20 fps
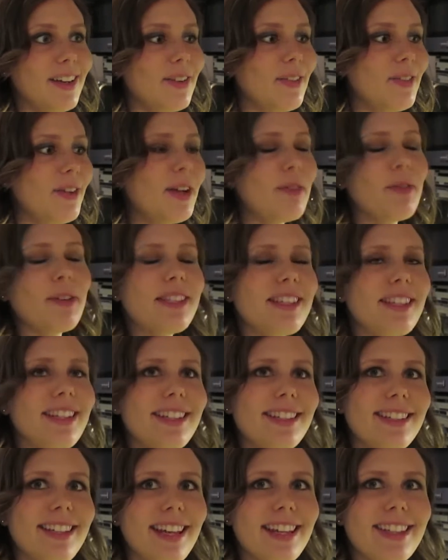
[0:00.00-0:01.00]
Wait, wasn't
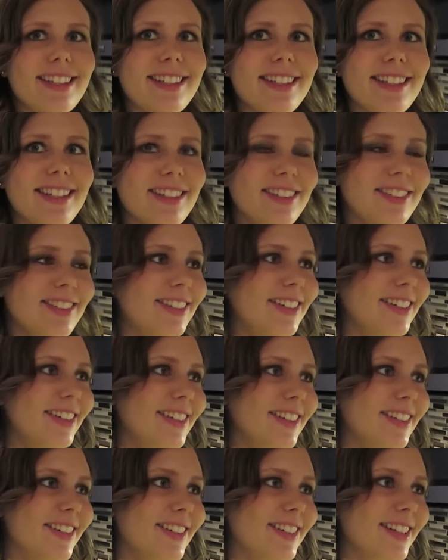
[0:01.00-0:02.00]
it Ticks two?
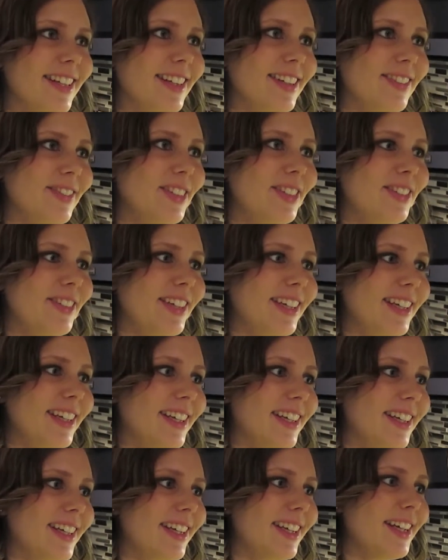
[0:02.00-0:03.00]
Was that the movie?
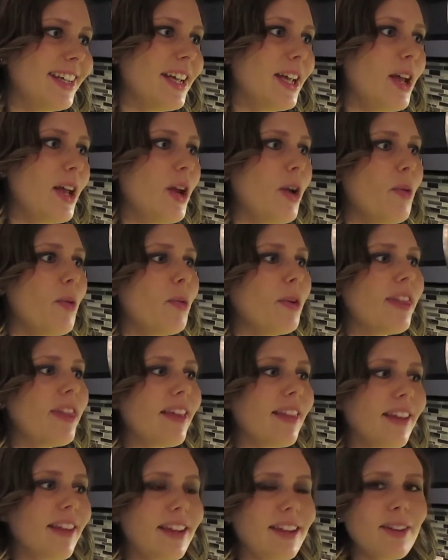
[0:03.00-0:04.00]
I don't know. Where
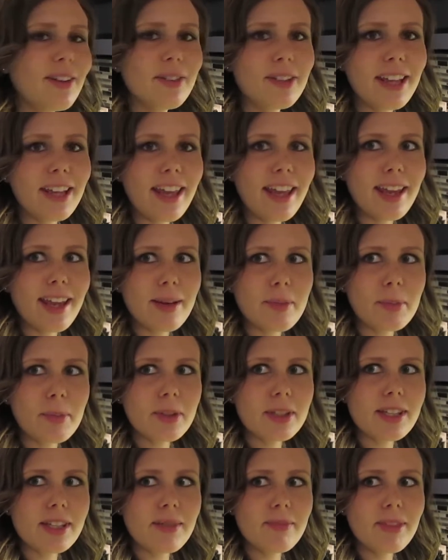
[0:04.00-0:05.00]
they like go to camp
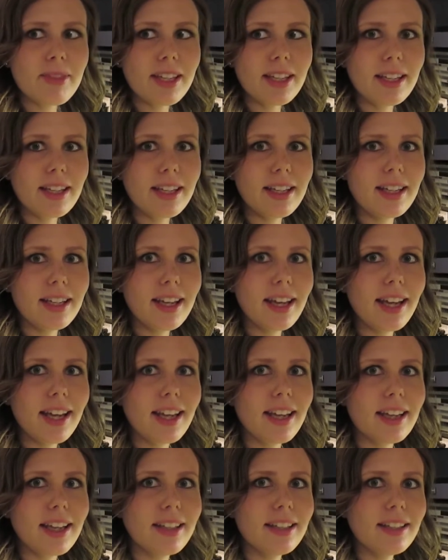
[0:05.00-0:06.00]
or something
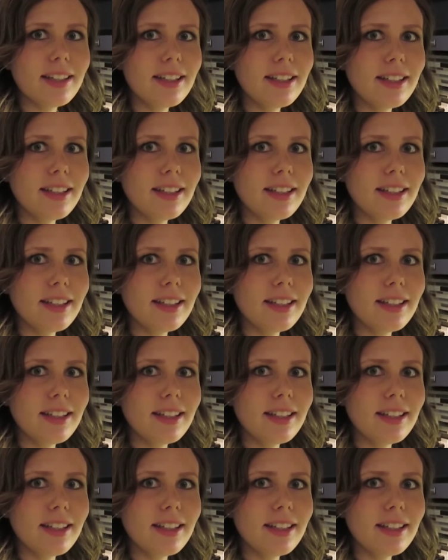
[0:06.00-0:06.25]
and